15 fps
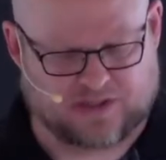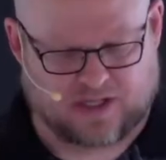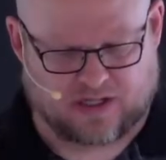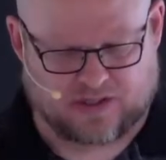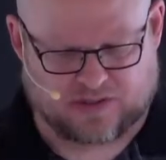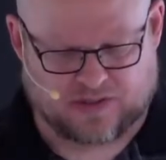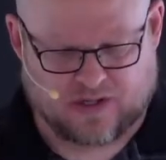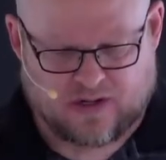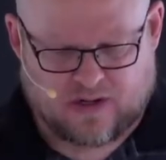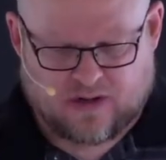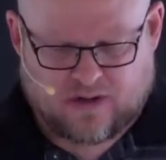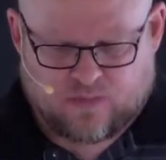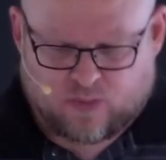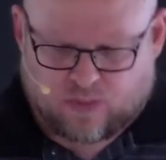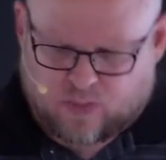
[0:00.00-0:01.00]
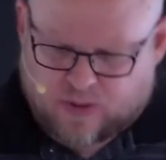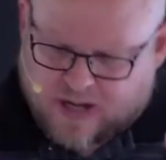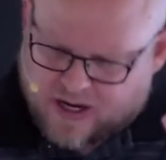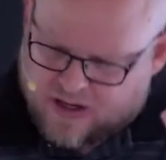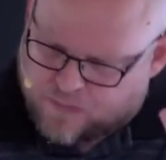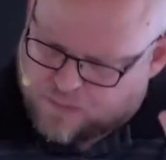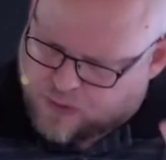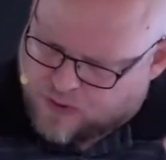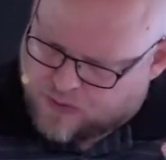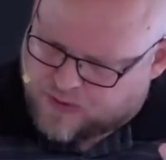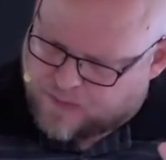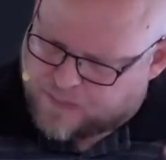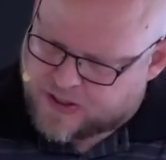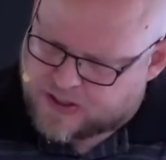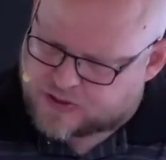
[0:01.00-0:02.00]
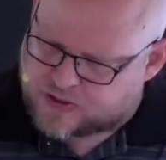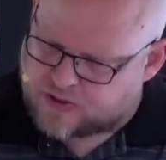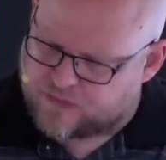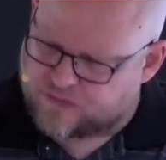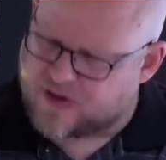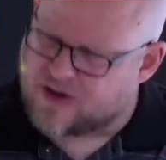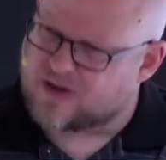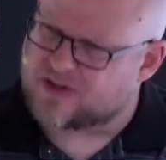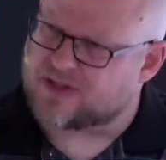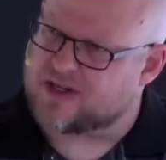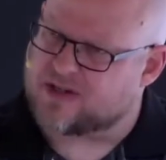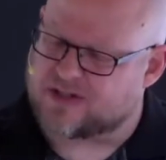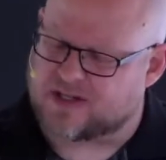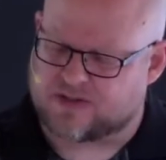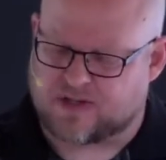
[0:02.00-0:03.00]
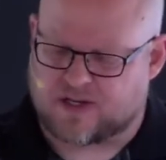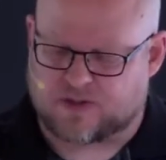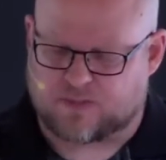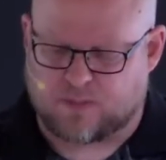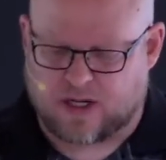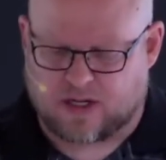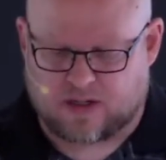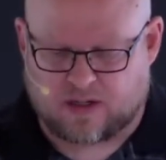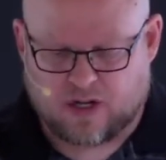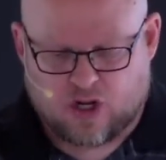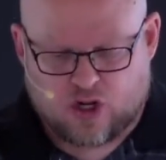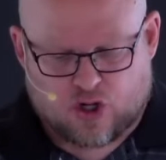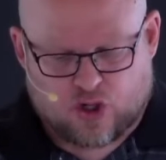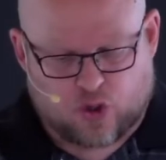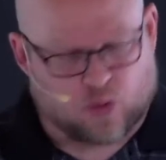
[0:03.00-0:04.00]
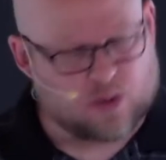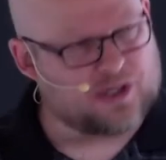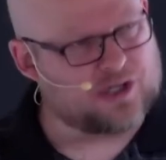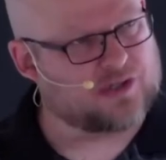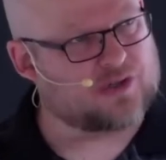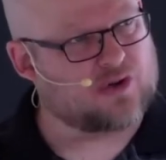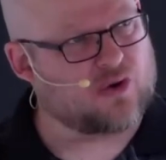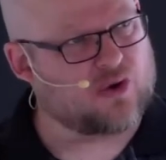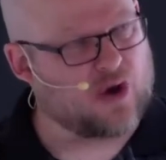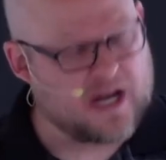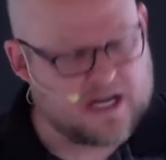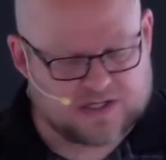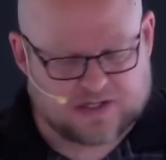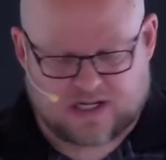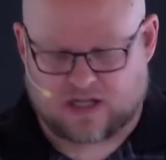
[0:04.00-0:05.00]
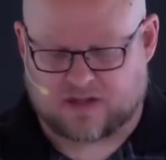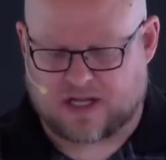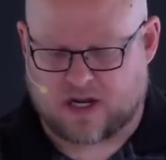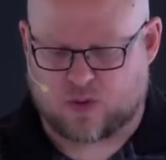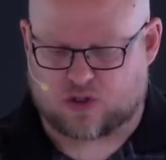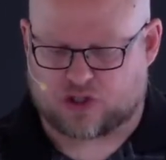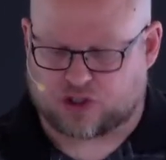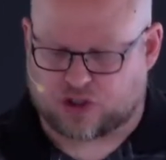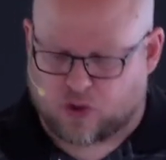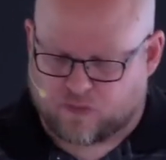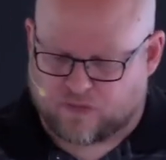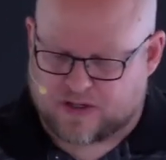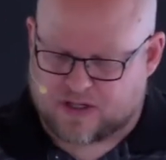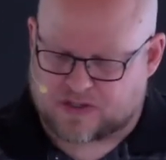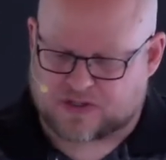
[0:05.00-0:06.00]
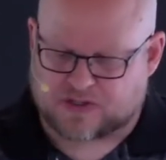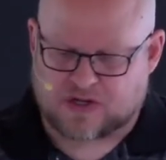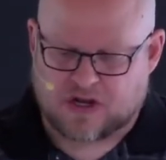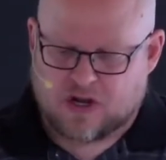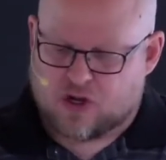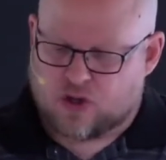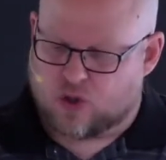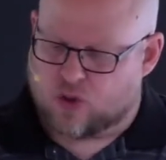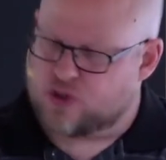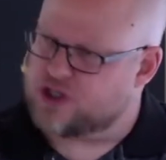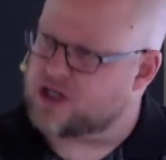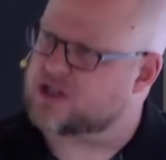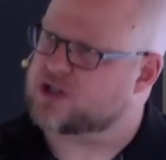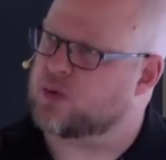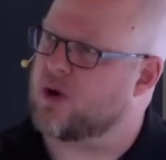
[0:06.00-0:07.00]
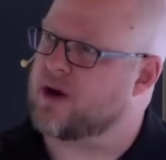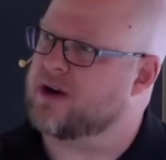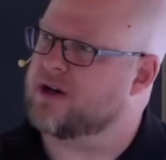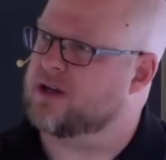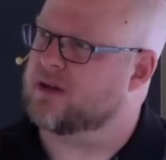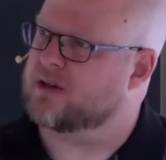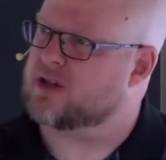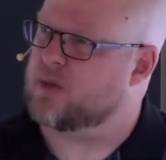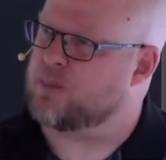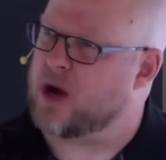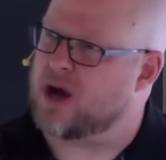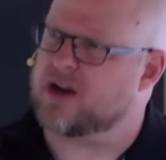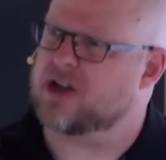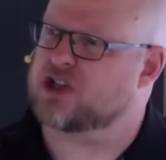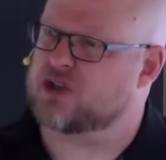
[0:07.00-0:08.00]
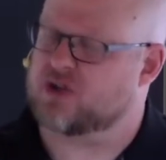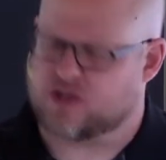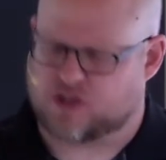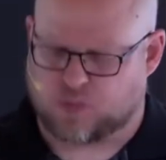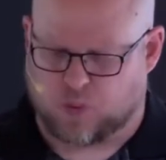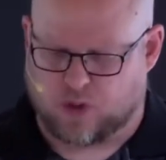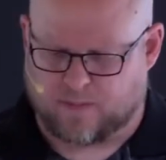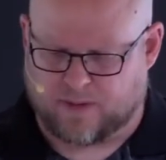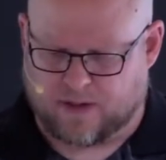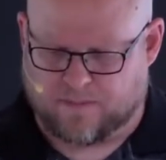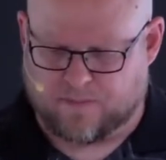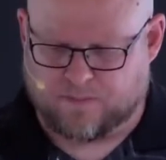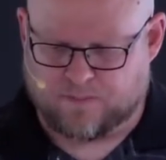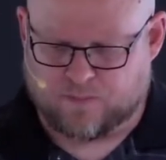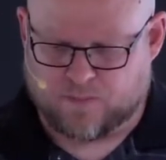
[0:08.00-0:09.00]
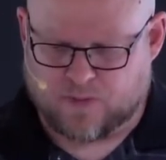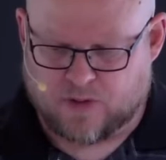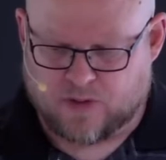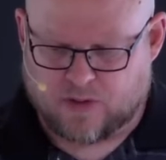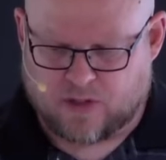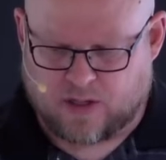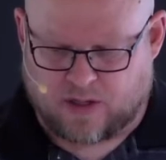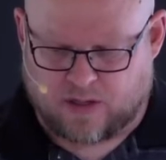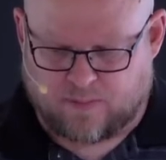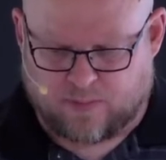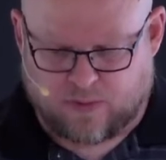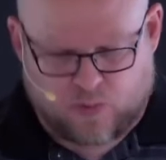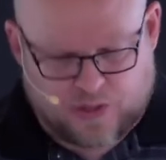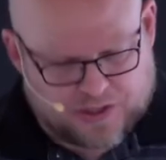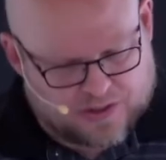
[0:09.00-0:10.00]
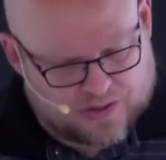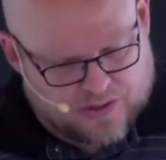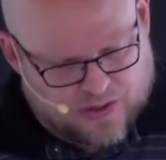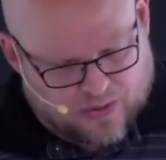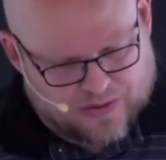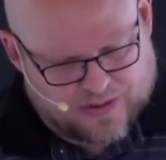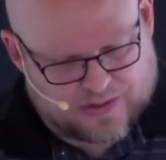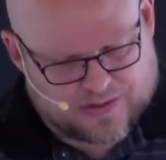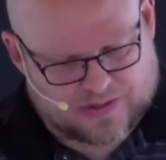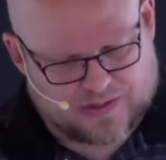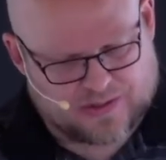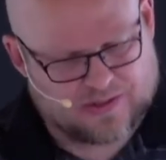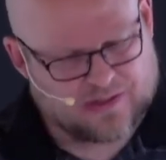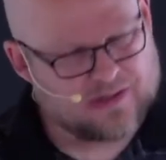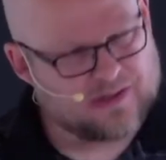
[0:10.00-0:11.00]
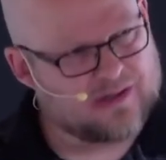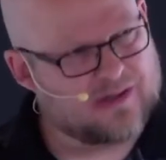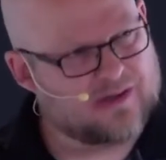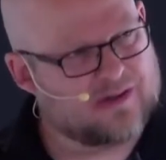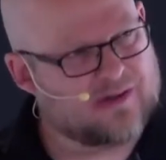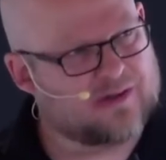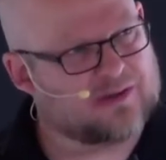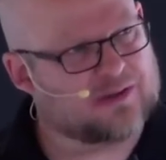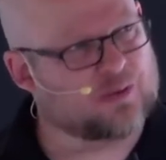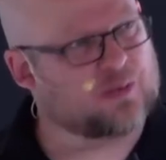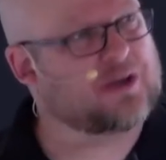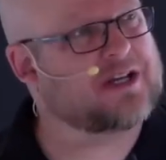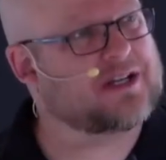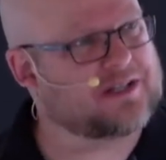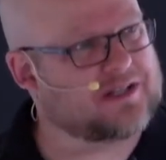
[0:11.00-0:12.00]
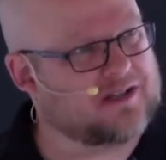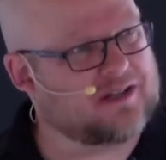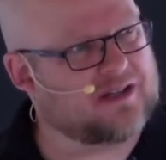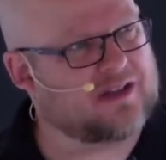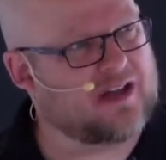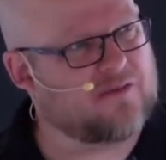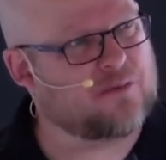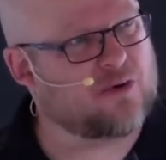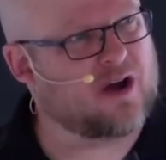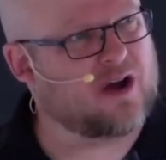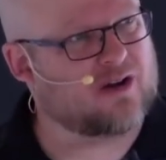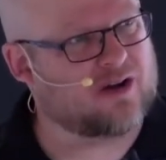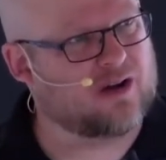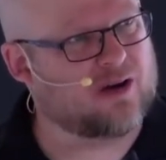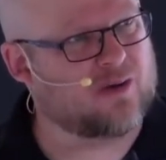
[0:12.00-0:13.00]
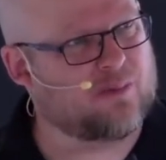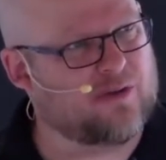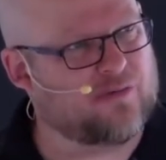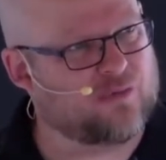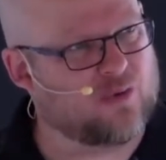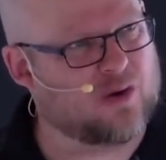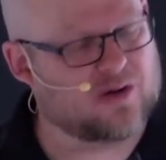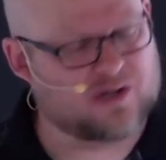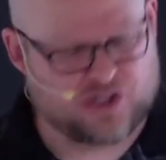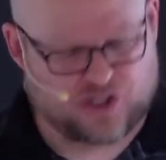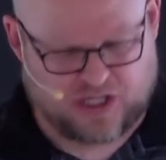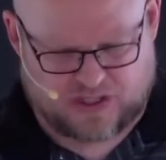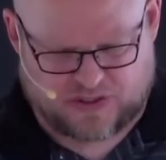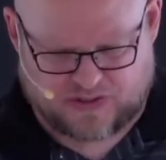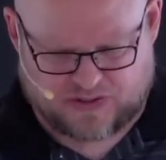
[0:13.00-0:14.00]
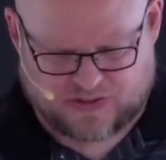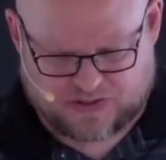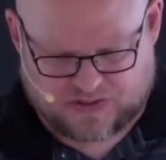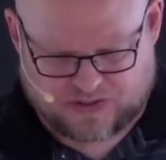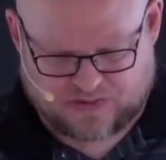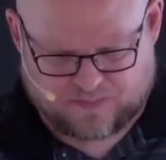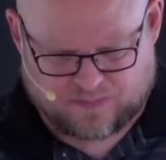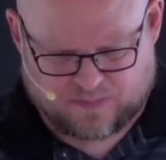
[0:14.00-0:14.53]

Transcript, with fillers: us, we're, we're kind of prone to picture the Pharisees as these men who were just crazy and they were chauvinists who just wanted to, to punish this woman. Uh, but we should notice the reason that they've brought her before Jesus.